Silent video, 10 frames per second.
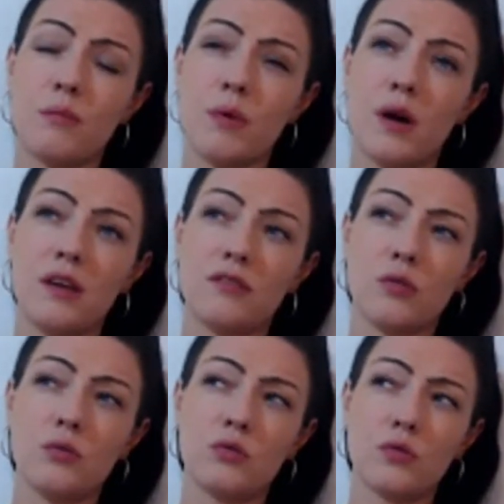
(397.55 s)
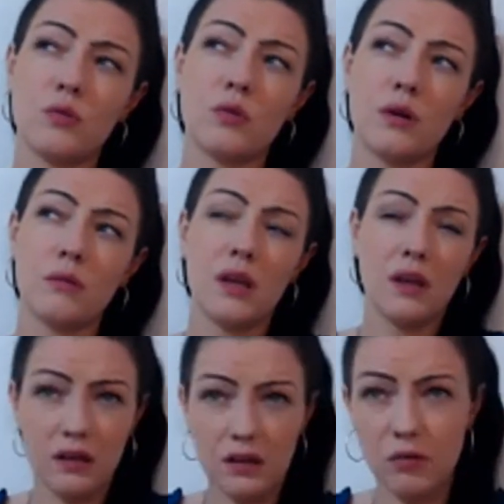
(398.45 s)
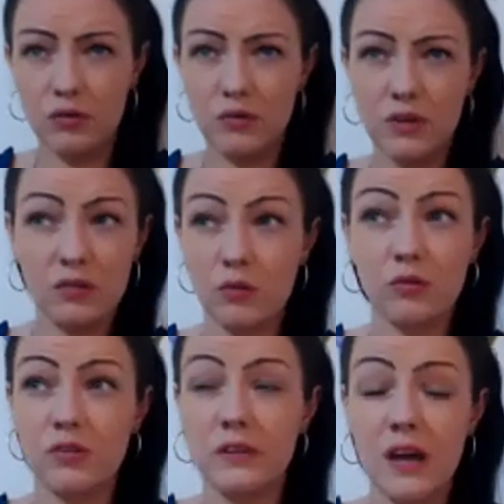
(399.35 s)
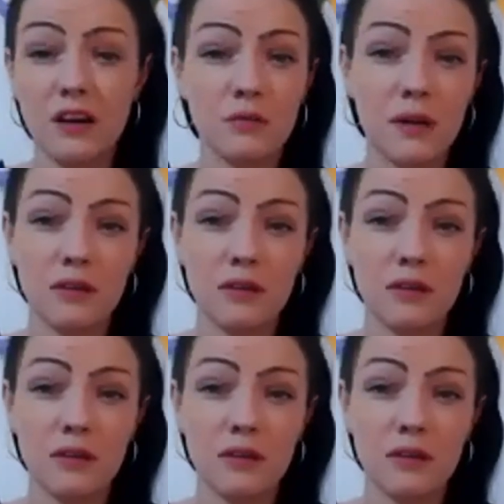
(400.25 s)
but it's also it's also detachment.